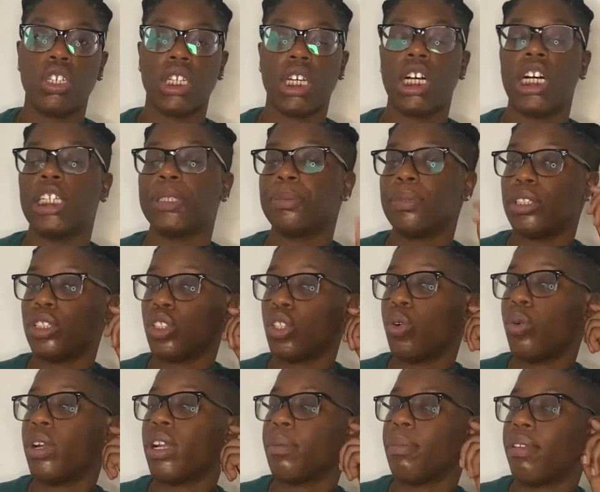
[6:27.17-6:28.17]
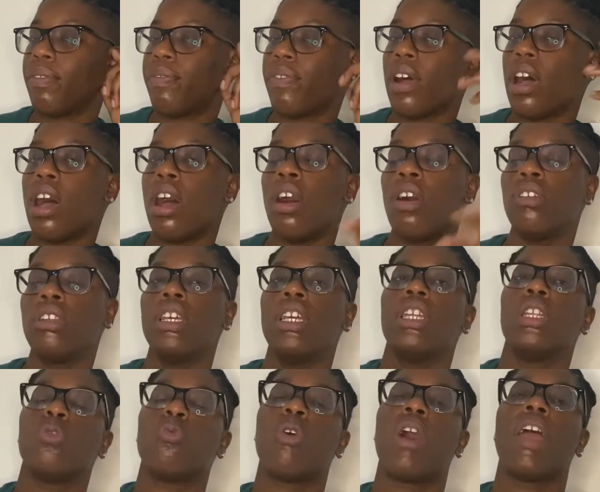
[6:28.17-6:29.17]
The husband's nowhere to be found.
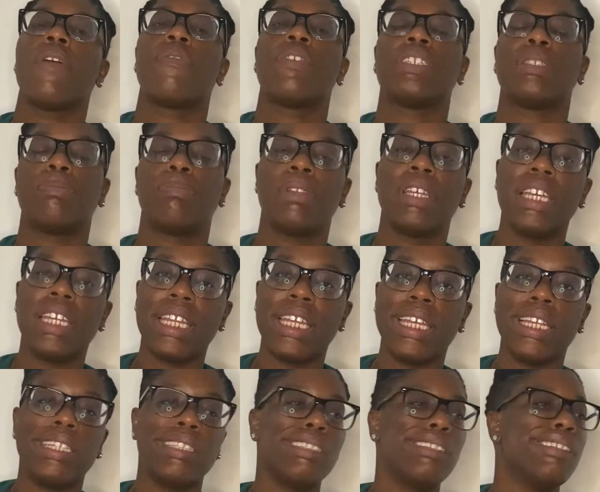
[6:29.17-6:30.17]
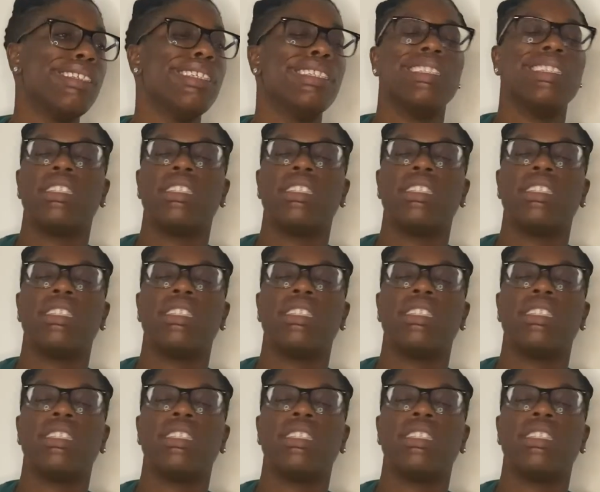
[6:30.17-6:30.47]
The wife is bleeding.